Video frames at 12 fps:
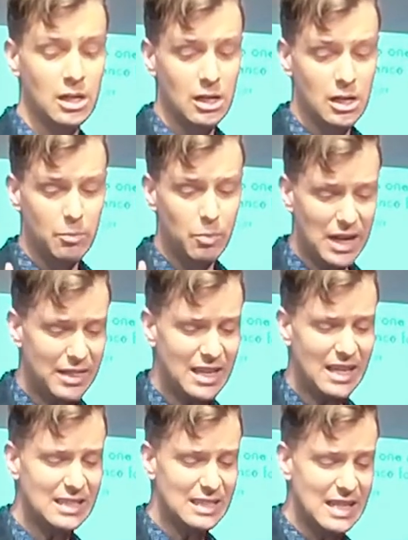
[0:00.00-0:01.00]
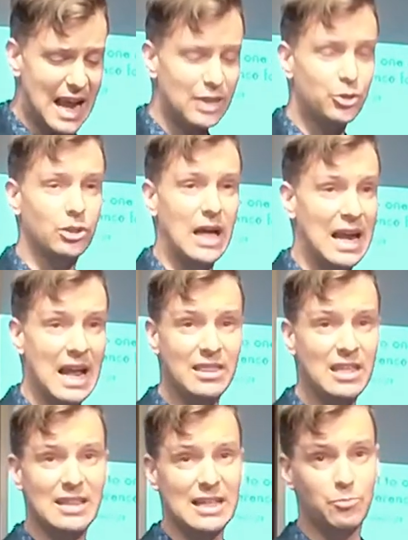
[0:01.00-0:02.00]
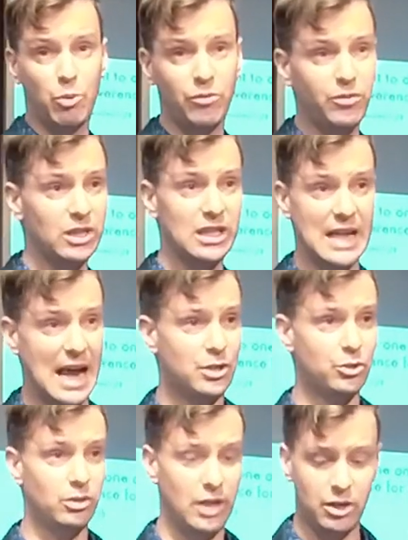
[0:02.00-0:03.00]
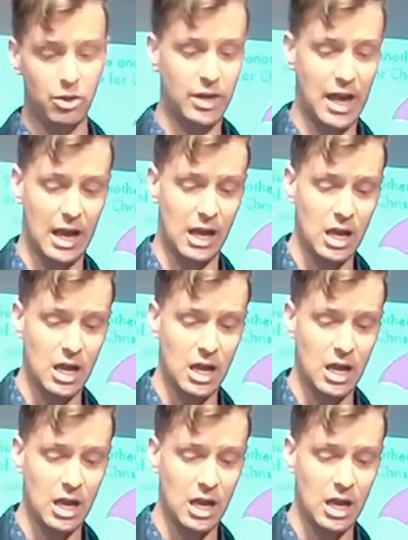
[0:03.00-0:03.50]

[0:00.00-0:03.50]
But I think it's natural, and I think that's perfectly natural and okay.